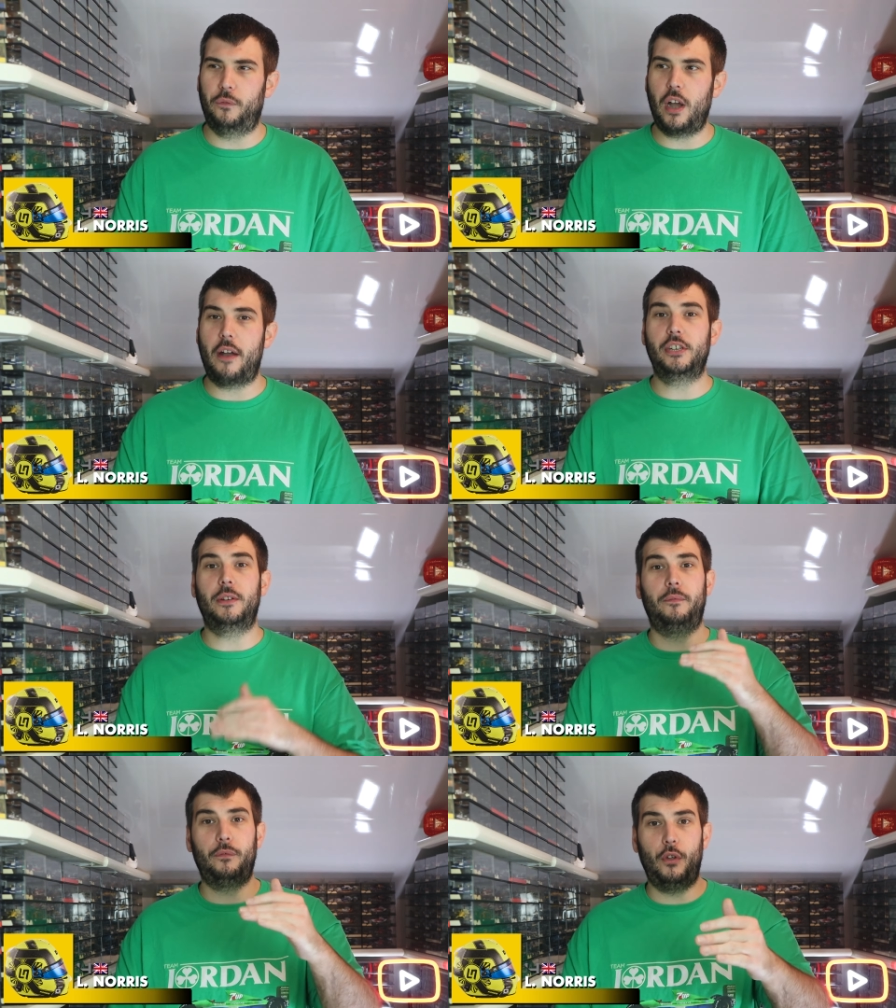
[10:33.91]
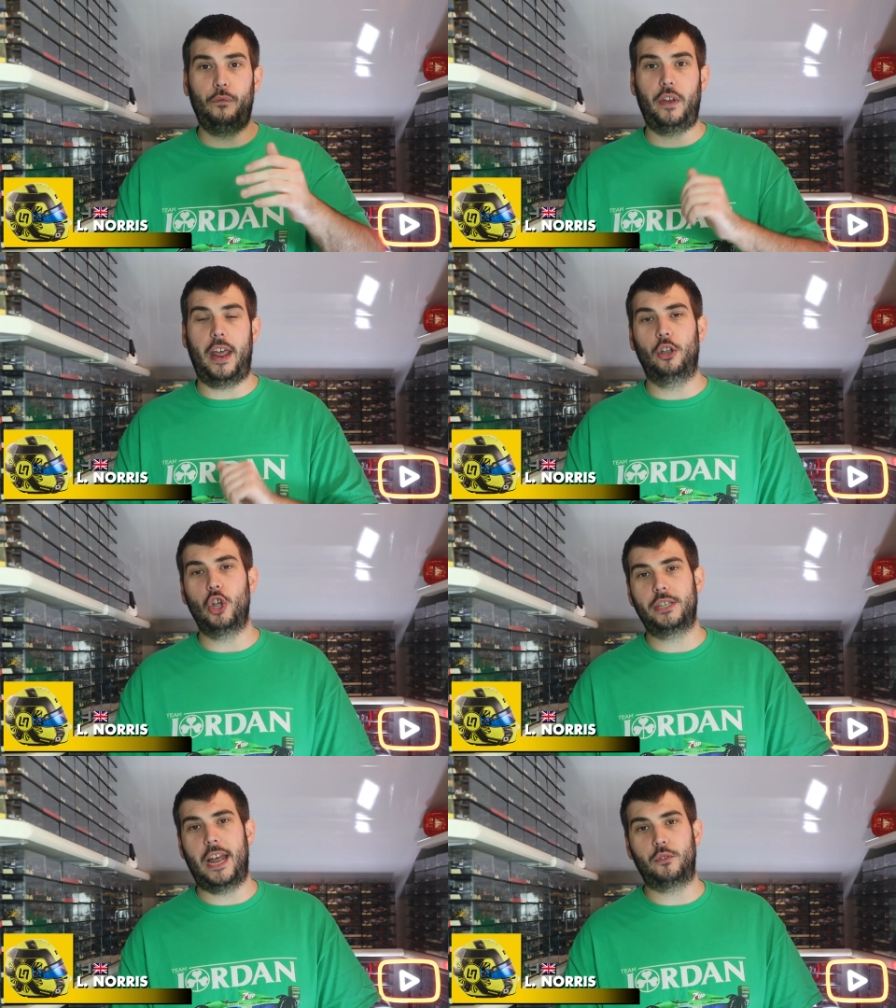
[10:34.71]
Ferraris and fluffed it and
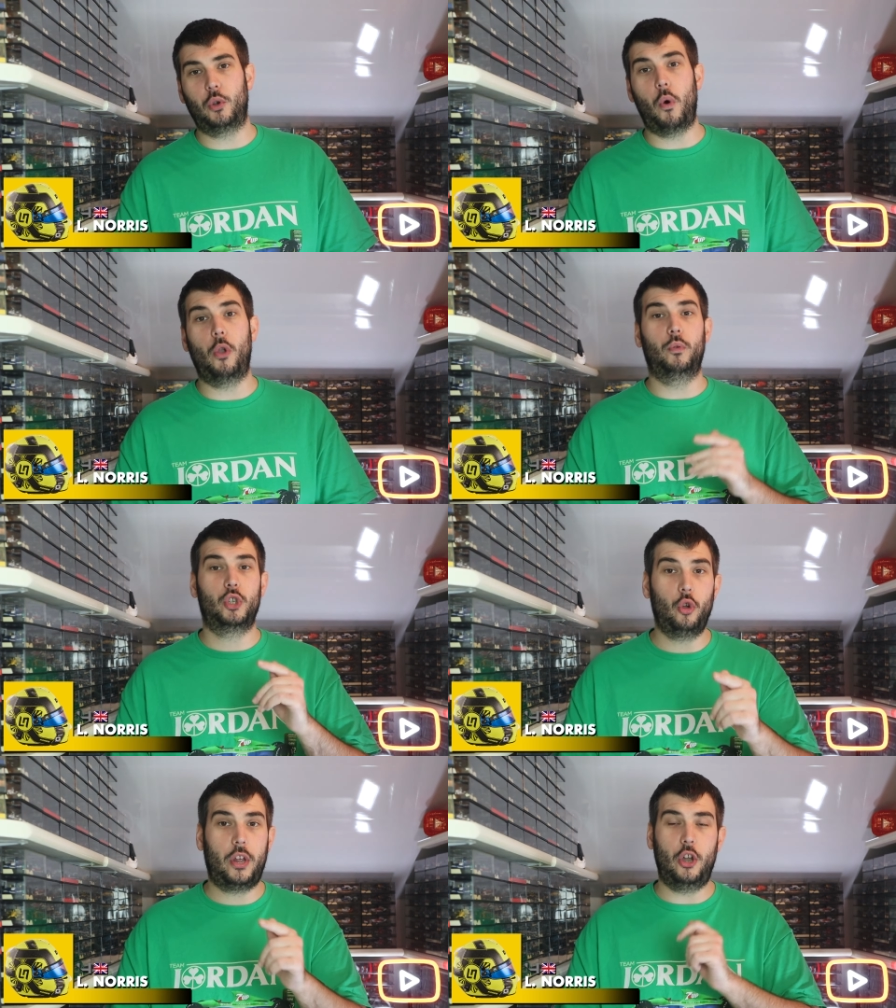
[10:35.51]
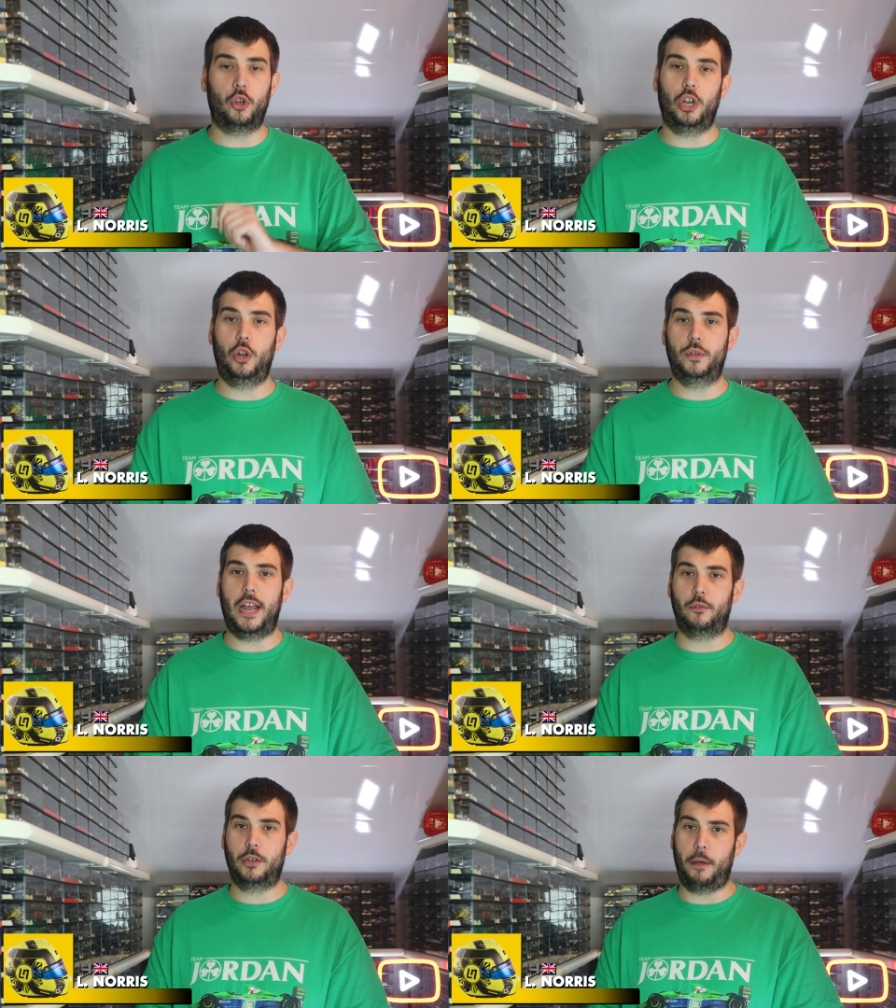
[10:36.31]
lost out to one. Was lucky not to lose
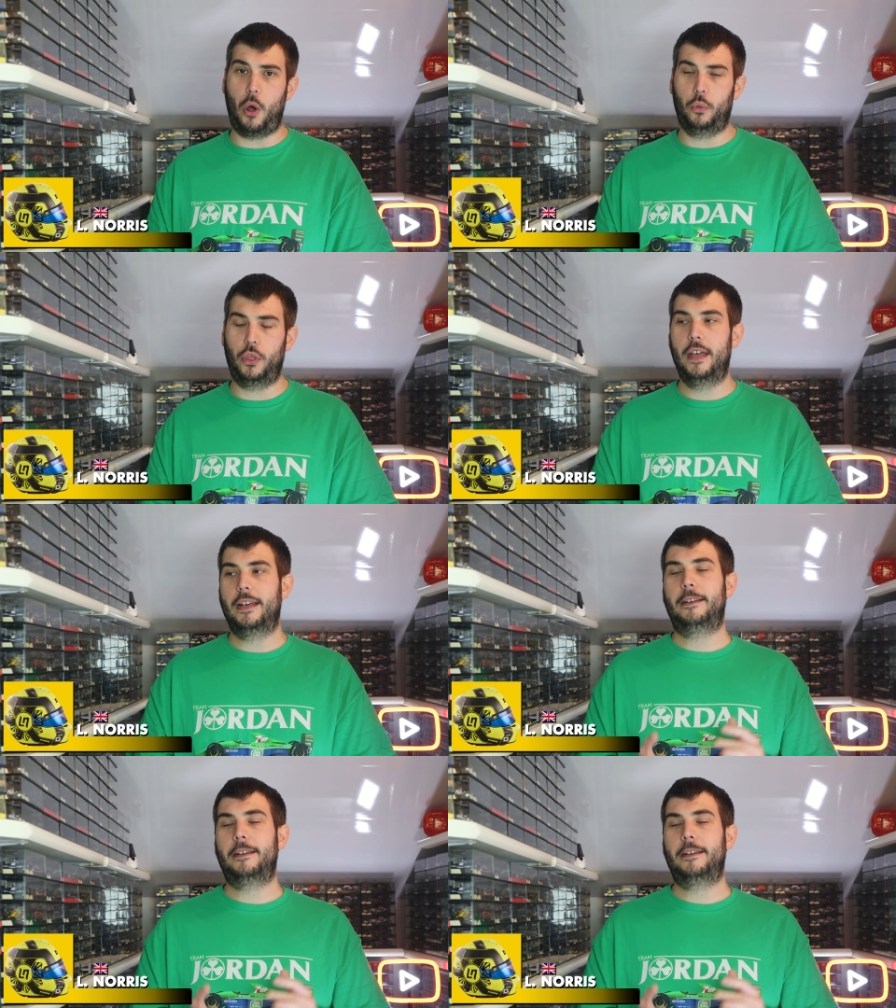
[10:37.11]
out to both.